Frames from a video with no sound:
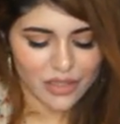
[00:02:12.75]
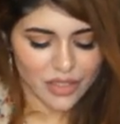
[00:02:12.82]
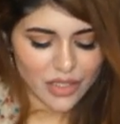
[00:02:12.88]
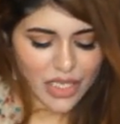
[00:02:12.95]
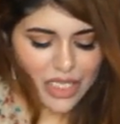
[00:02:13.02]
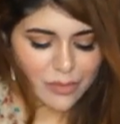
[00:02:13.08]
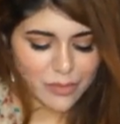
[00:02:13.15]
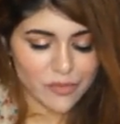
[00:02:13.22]
You
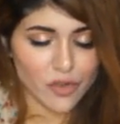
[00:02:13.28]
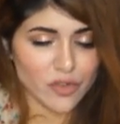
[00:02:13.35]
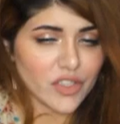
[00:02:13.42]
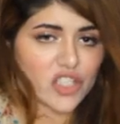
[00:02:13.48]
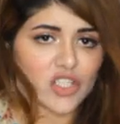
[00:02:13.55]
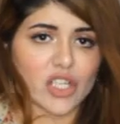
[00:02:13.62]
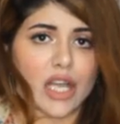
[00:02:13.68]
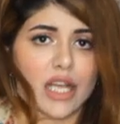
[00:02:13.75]
guys, before we
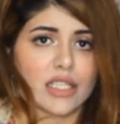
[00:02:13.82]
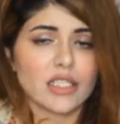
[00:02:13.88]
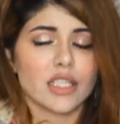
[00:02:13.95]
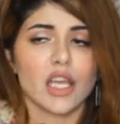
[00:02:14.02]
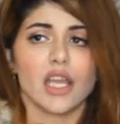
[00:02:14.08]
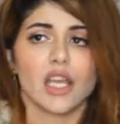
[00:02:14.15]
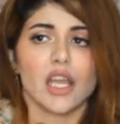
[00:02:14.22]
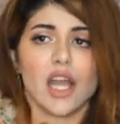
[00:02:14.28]
start,
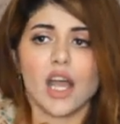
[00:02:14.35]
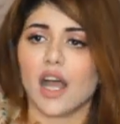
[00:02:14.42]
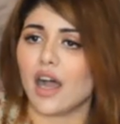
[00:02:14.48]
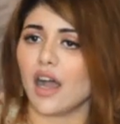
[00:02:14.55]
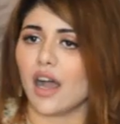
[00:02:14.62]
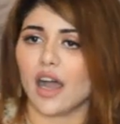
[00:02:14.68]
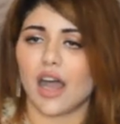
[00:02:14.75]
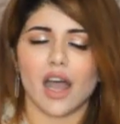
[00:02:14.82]

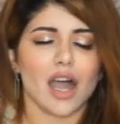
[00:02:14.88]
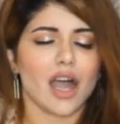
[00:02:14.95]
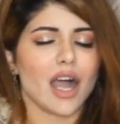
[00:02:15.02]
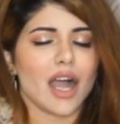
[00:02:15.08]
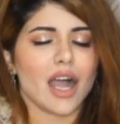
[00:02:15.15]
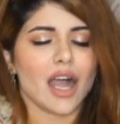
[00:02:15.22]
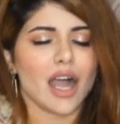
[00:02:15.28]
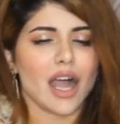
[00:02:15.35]

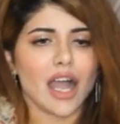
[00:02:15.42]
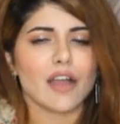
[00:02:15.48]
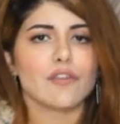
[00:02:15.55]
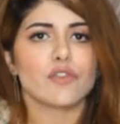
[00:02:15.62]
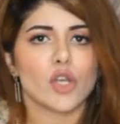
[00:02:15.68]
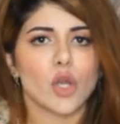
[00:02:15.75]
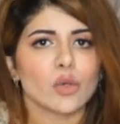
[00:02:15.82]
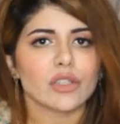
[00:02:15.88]
I have
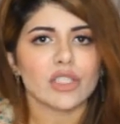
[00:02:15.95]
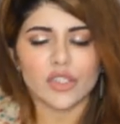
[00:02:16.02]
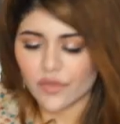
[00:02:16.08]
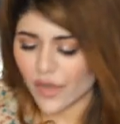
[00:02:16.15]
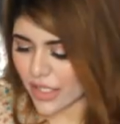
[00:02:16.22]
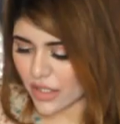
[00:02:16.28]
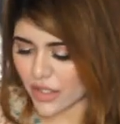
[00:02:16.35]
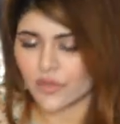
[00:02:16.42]
known this
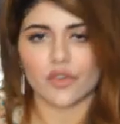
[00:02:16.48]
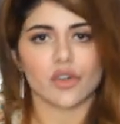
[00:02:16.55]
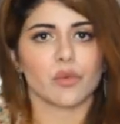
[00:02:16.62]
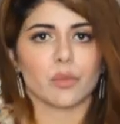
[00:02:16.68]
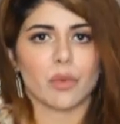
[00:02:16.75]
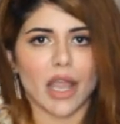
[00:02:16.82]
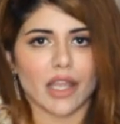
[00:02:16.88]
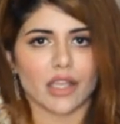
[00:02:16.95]
fragrance for a
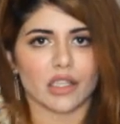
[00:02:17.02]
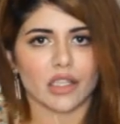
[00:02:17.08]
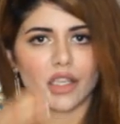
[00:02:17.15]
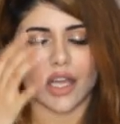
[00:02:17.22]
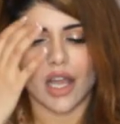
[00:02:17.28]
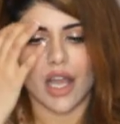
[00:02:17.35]
while.